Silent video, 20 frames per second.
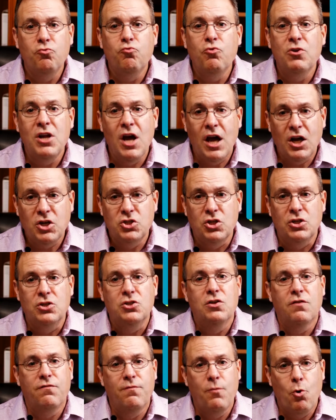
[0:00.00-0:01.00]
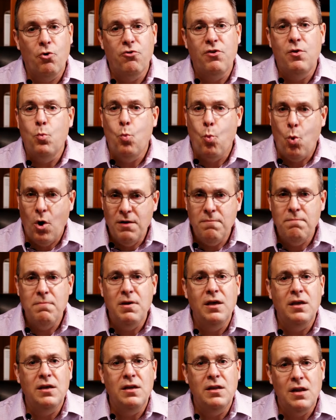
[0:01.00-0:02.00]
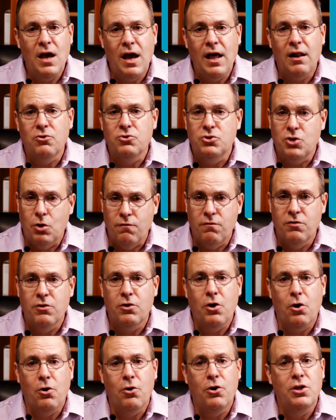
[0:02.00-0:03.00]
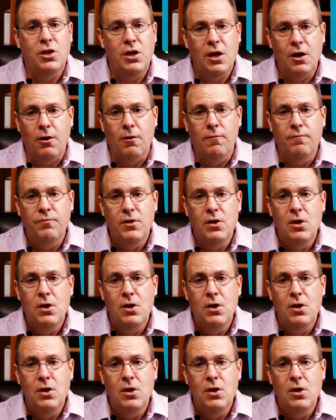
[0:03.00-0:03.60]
reductions of more than $1 billion over the current year.